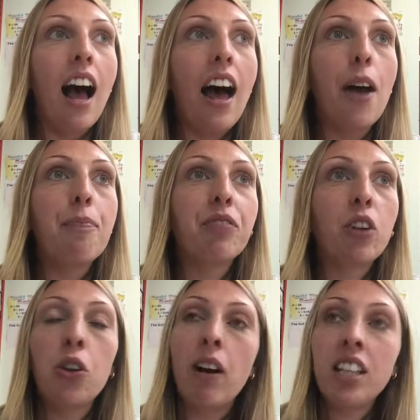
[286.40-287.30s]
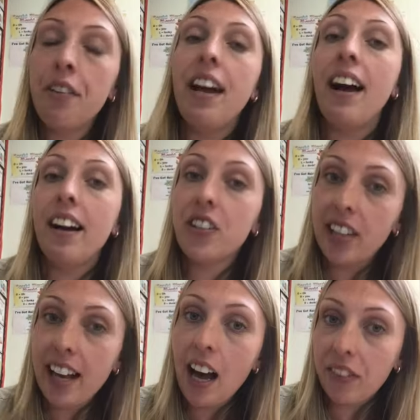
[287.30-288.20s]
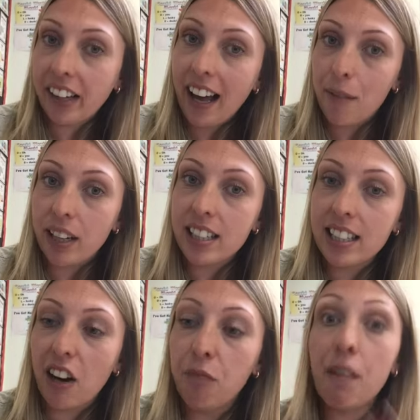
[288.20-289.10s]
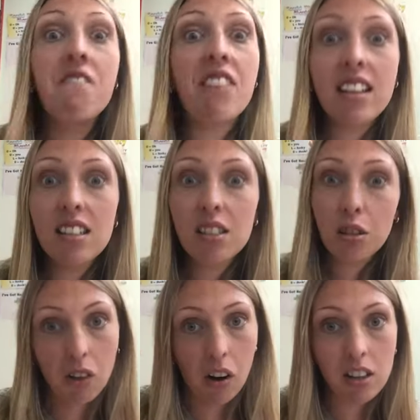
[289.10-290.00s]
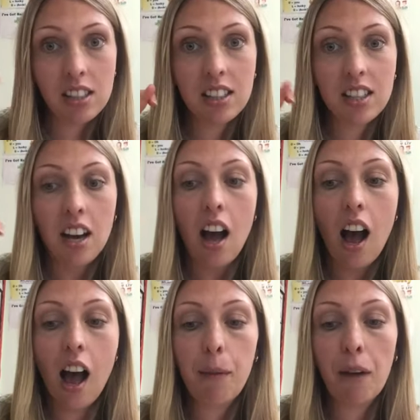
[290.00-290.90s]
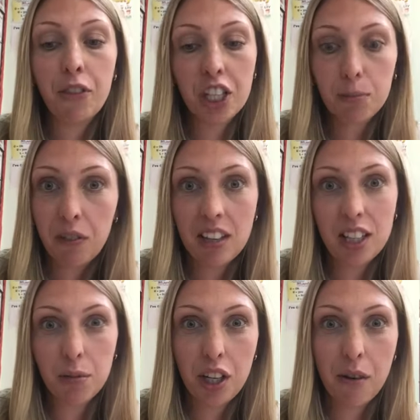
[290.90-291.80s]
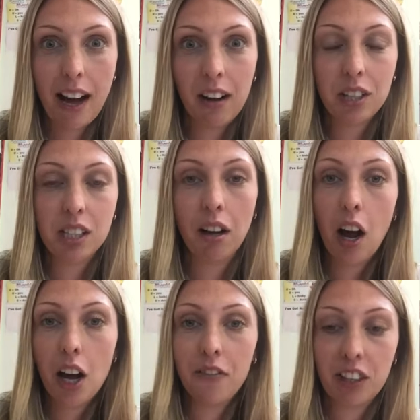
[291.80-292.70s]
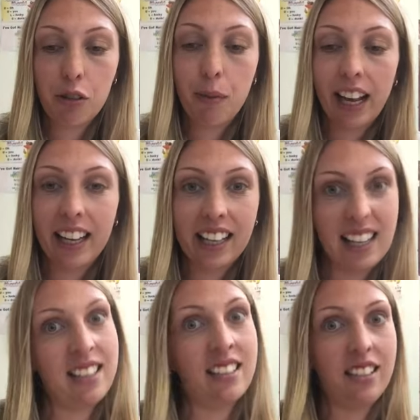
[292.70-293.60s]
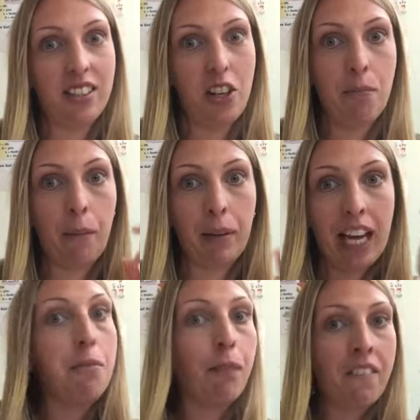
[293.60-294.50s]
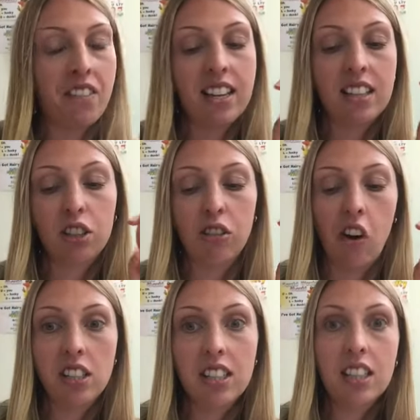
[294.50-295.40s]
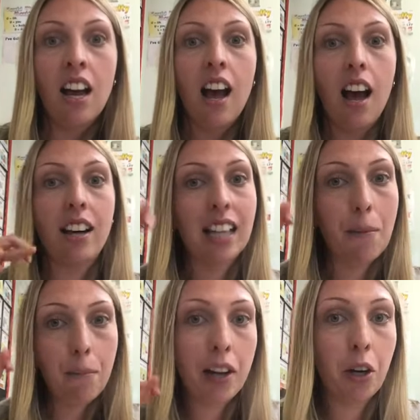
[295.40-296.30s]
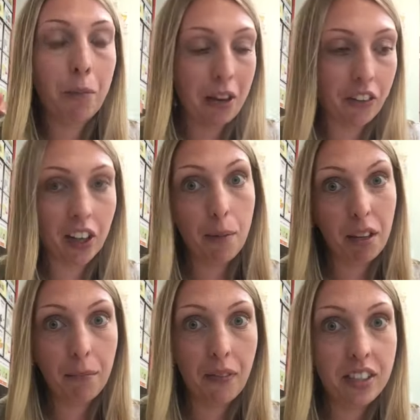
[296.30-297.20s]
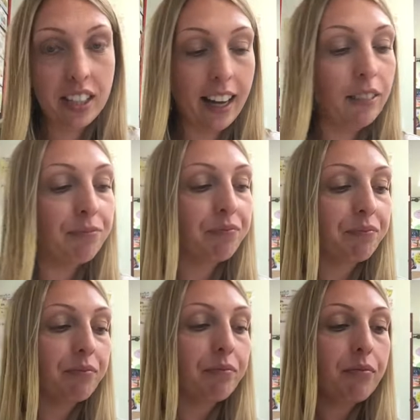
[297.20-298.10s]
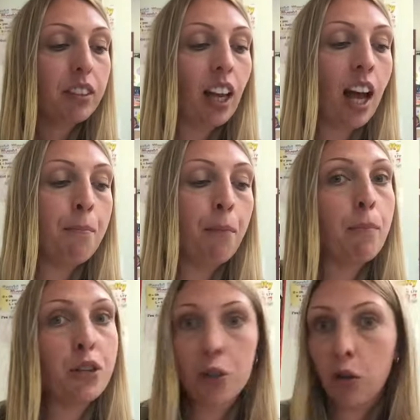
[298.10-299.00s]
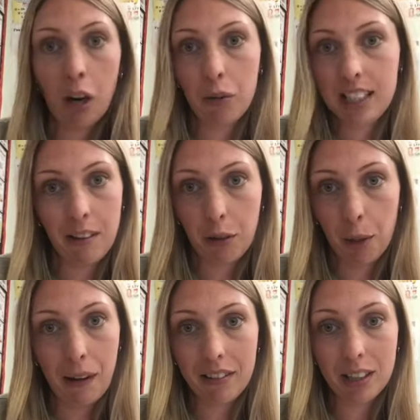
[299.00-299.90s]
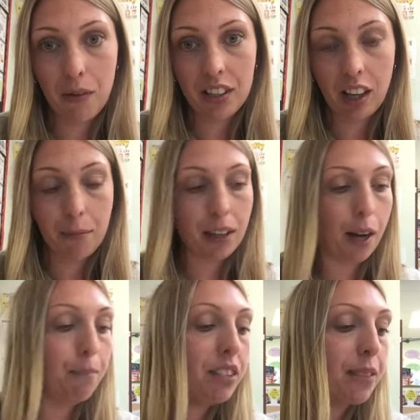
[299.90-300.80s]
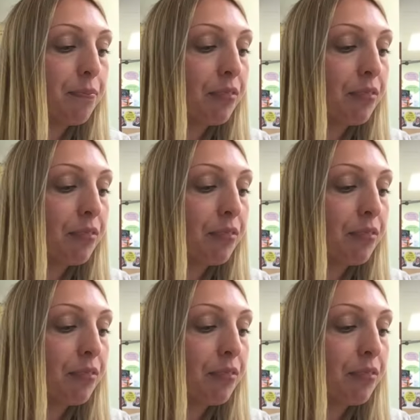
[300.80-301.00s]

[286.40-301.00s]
Although I don't actually have a cat myself, but fingers crossed, I've just moved into a new house, so I hopefully will be getting a kitten soon. I'm keeping my fingers crossed because that might not be for a couple of months yet. But I'm sure I will tell you all about it when the time comes.